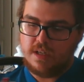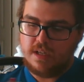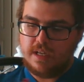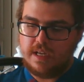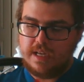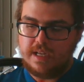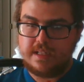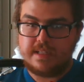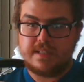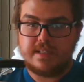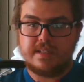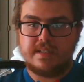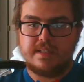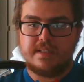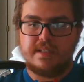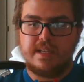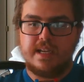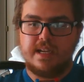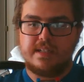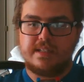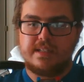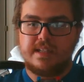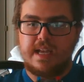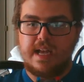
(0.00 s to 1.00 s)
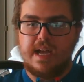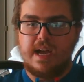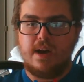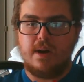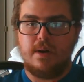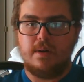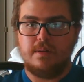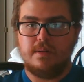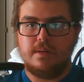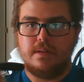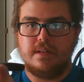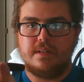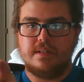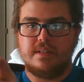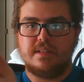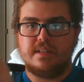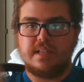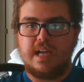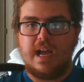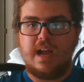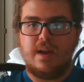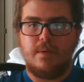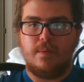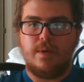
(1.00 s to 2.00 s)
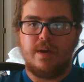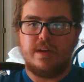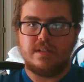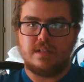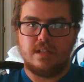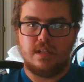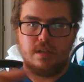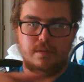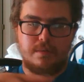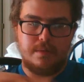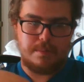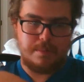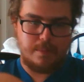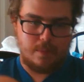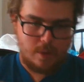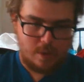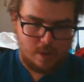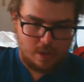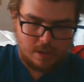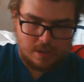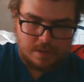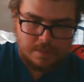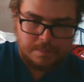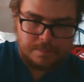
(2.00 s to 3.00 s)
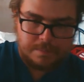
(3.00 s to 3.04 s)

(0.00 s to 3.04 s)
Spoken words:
It sticks out sideways a little bit more.